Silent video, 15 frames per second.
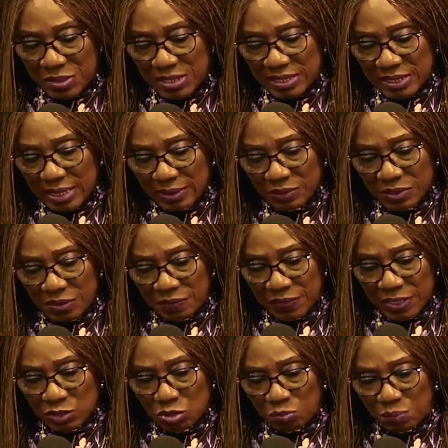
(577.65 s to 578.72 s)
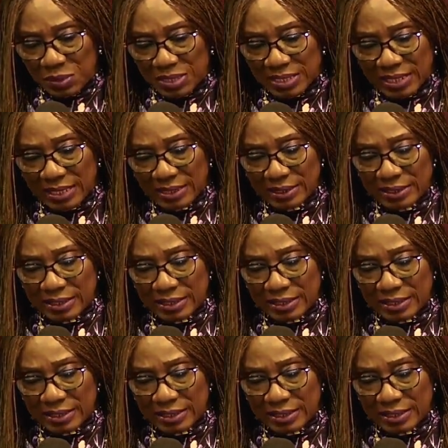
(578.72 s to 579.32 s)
Peter, we referred to Peter,